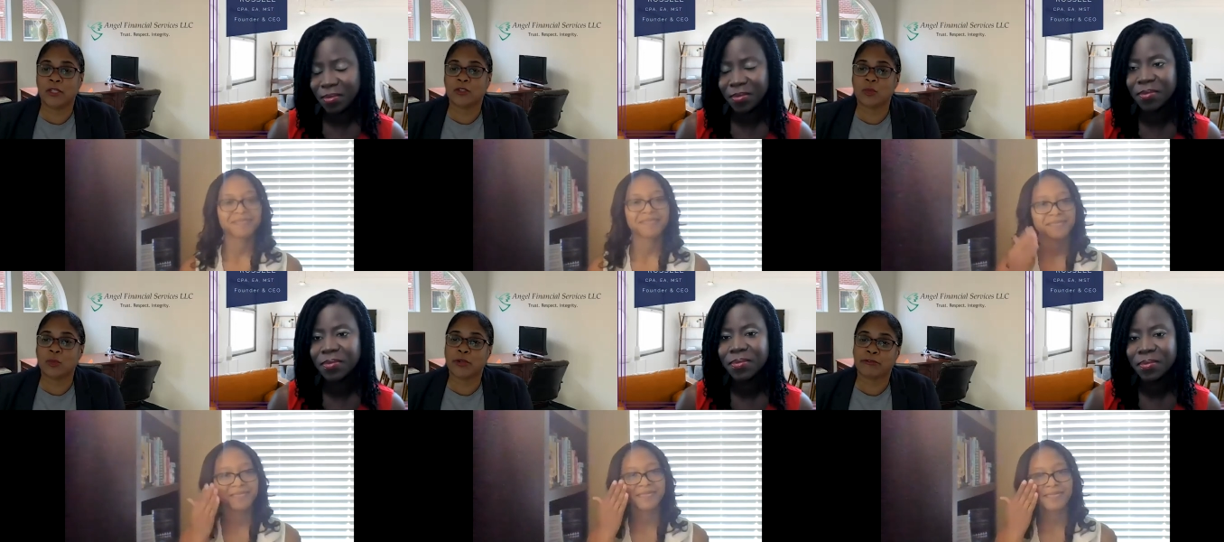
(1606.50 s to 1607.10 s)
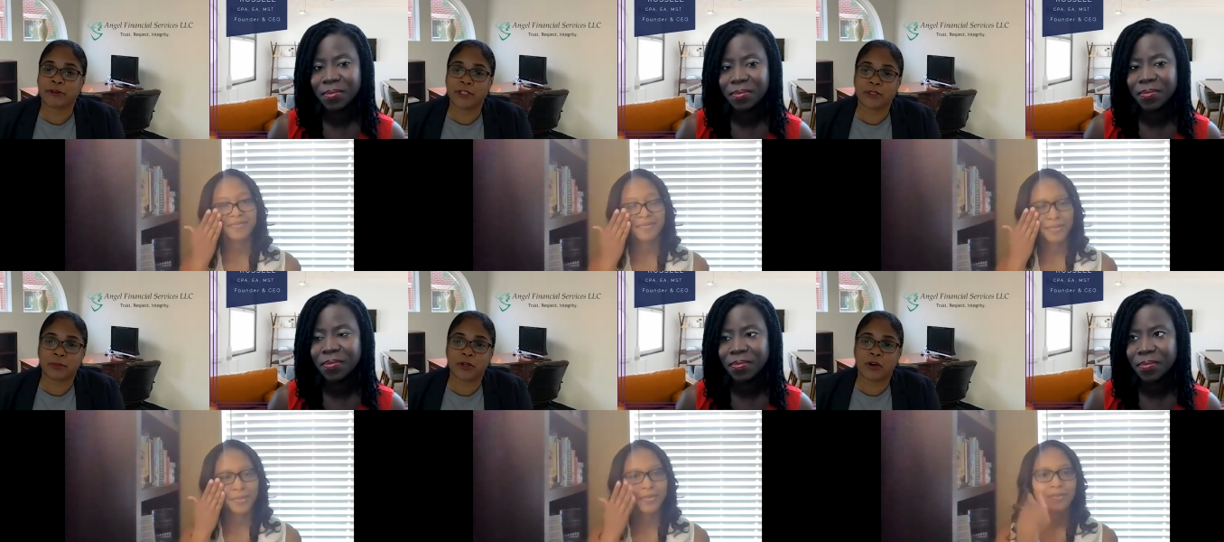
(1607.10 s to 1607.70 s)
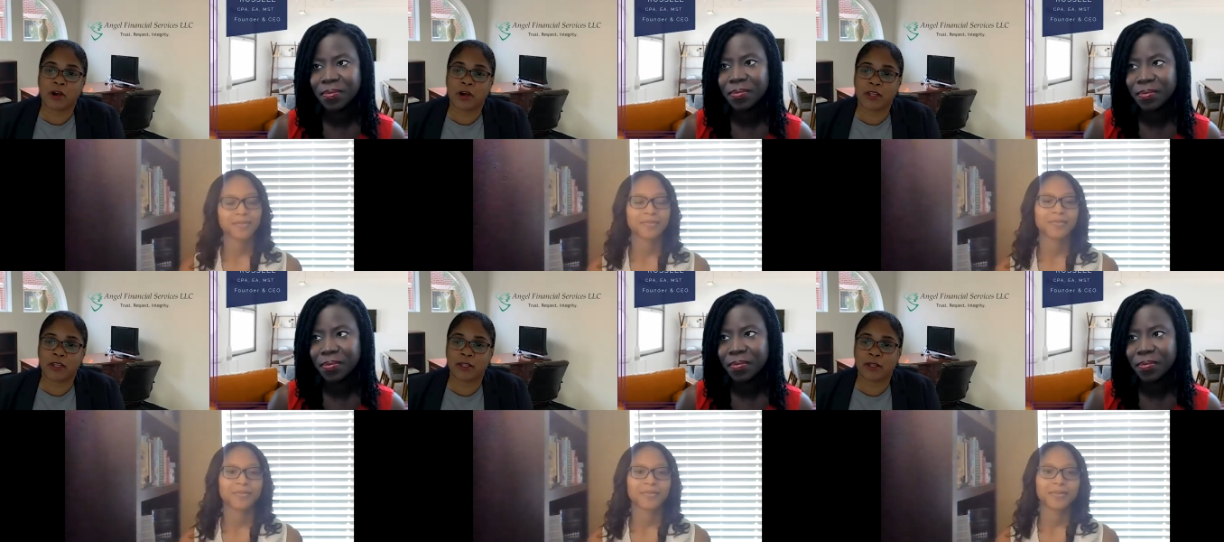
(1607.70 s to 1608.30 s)
Speaker 1: don't be afraid to be
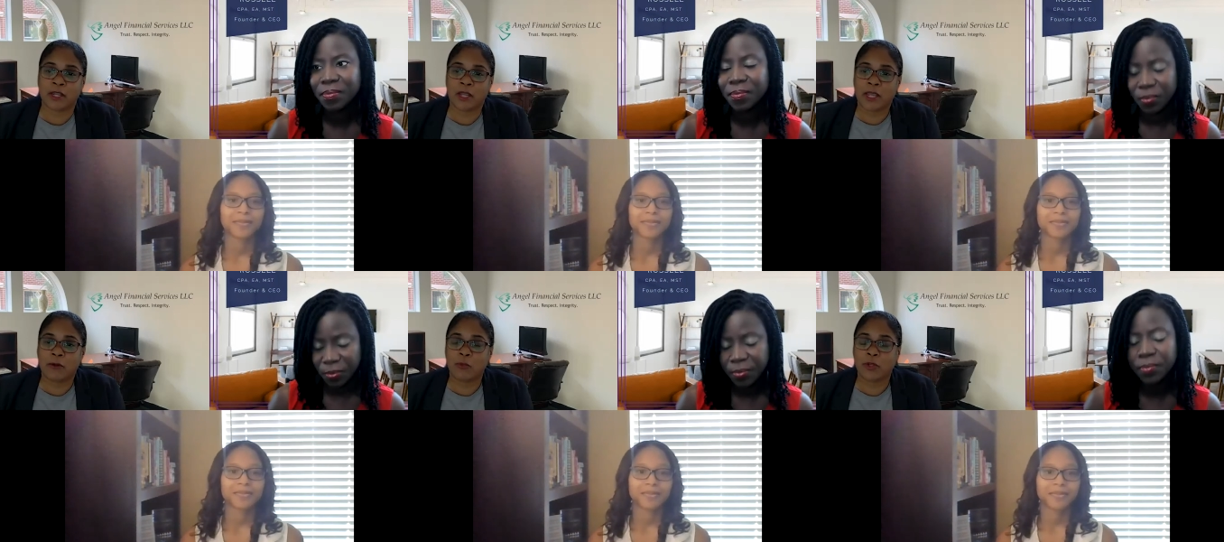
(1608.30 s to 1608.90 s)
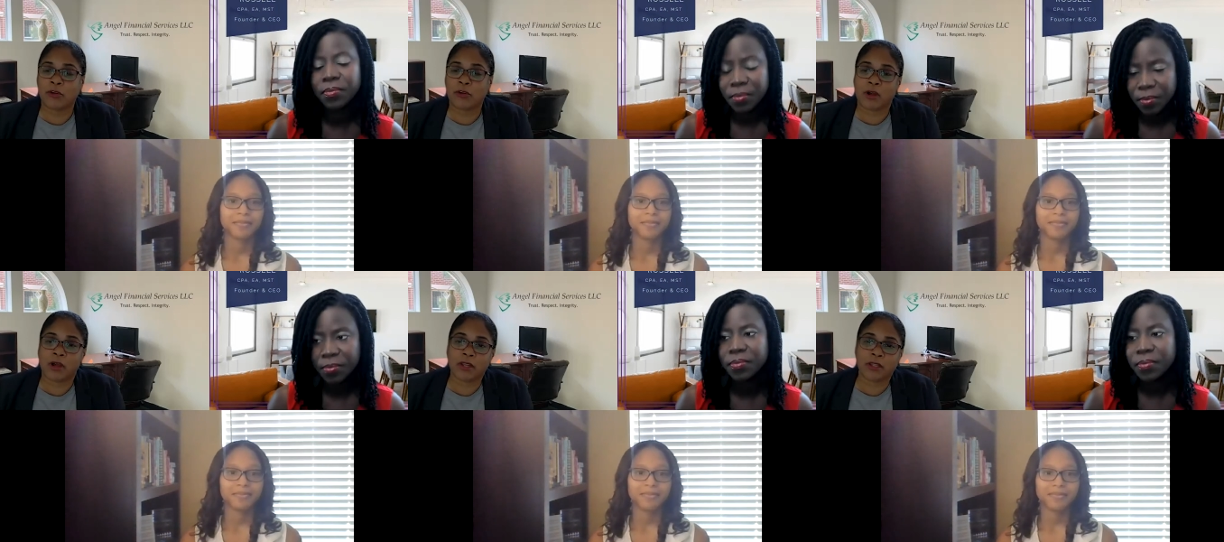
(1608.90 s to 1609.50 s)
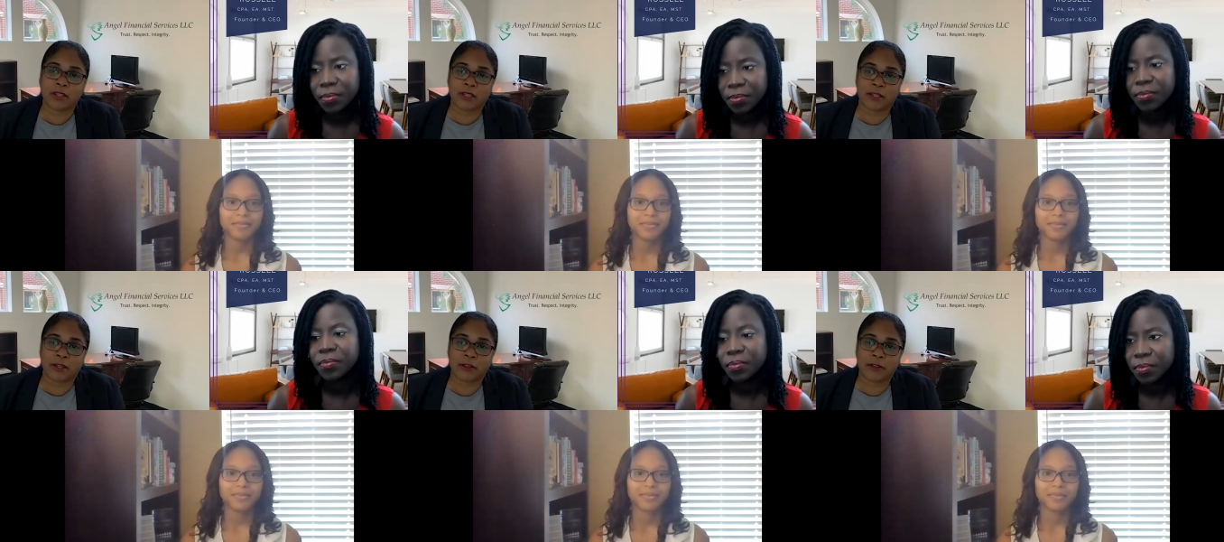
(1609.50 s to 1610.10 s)
audited. And when you're
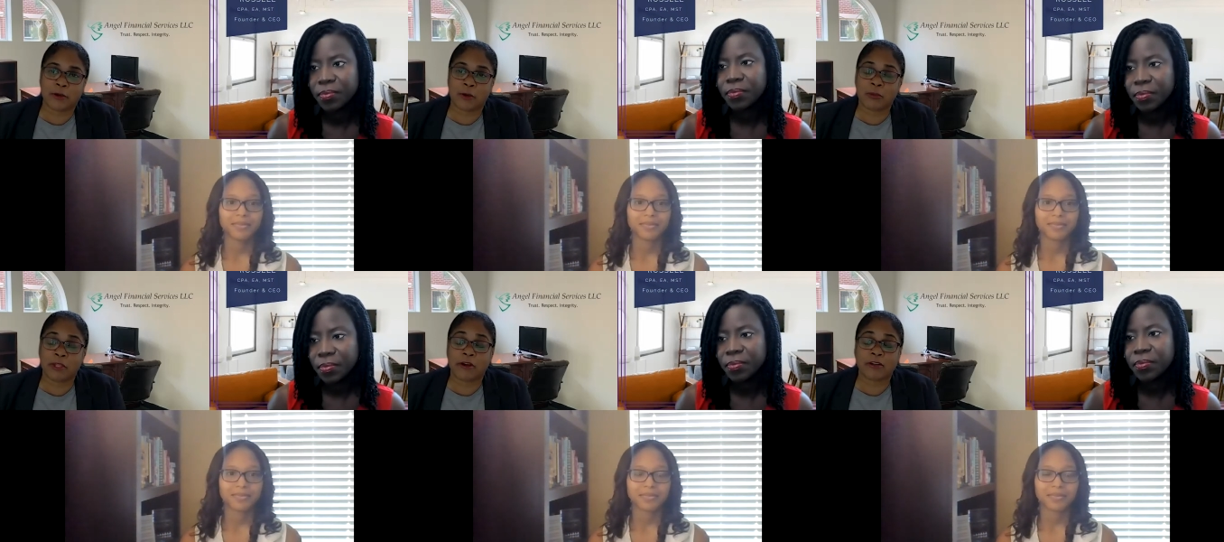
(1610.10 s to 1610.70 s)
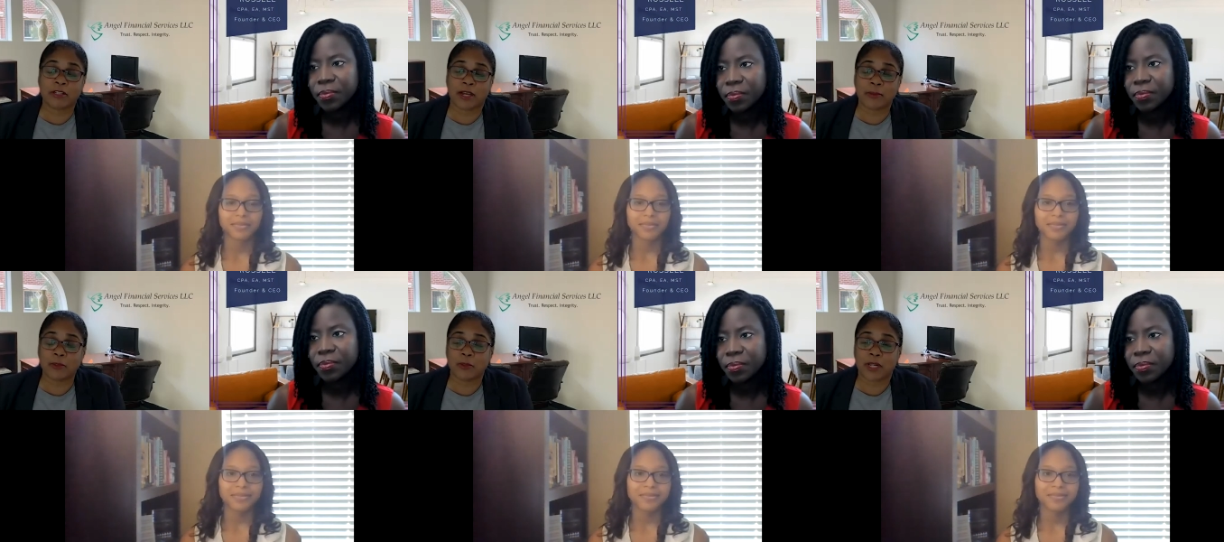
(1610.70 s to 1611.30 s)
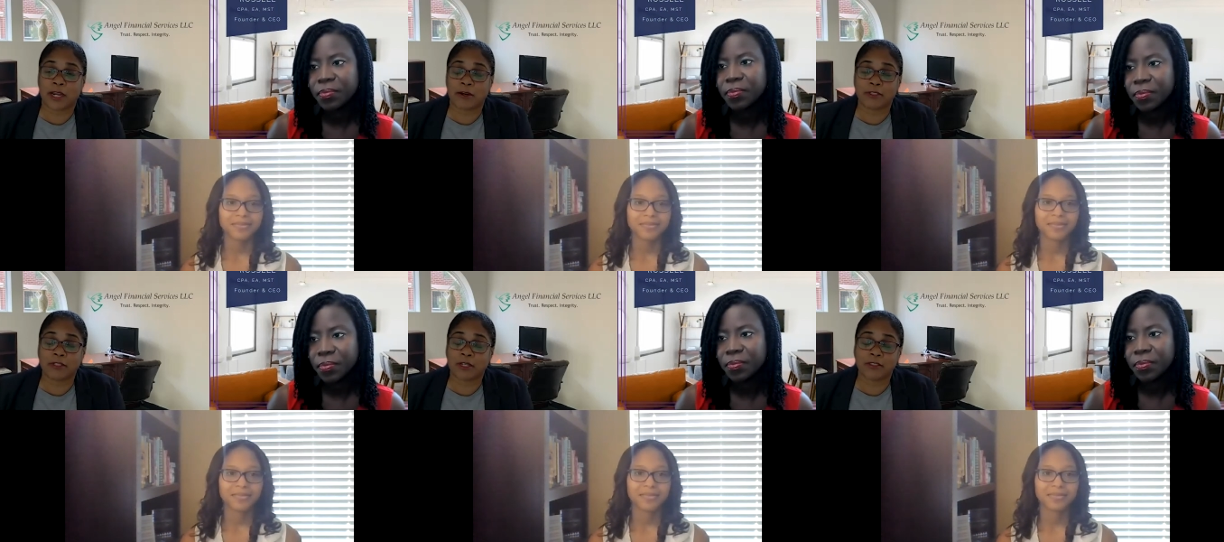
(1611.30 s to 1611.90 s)
audited, though, know, there are times where the
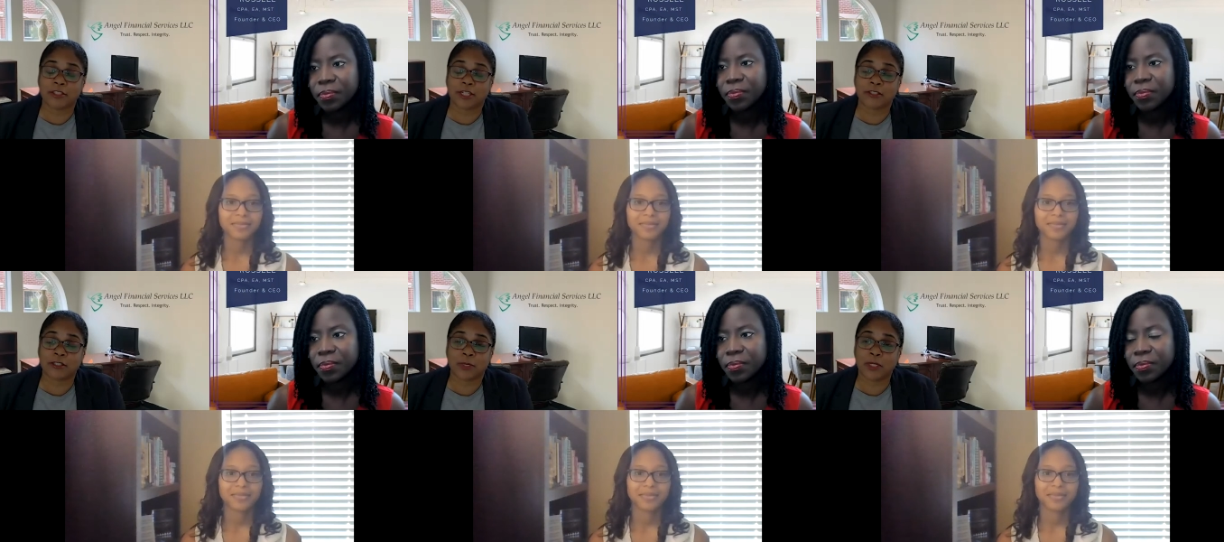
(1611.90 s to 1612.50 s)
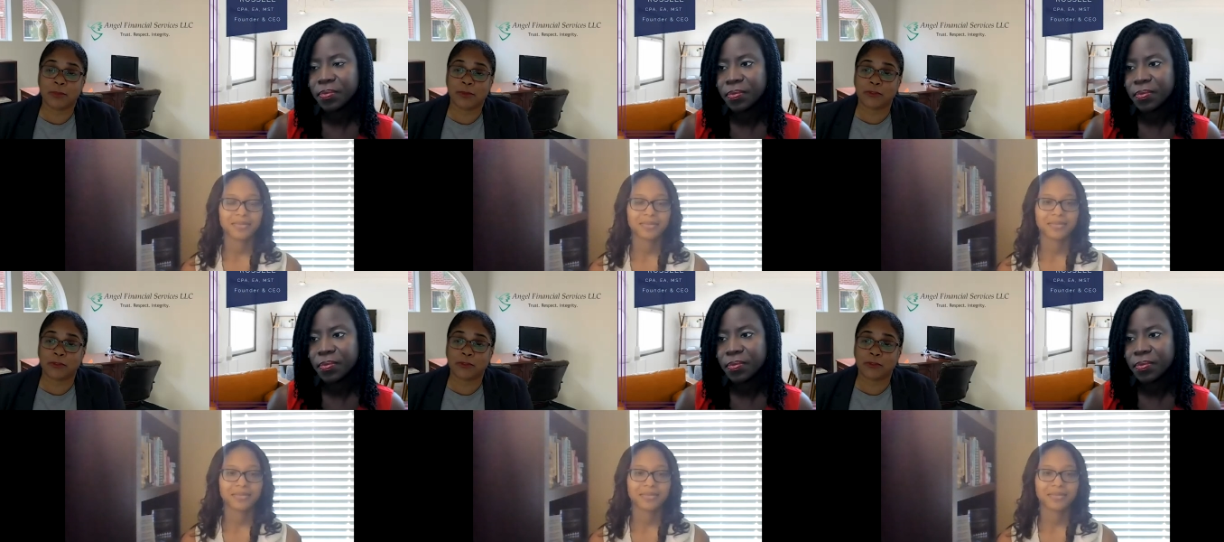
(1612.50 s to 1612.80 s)
IRS cut check to people.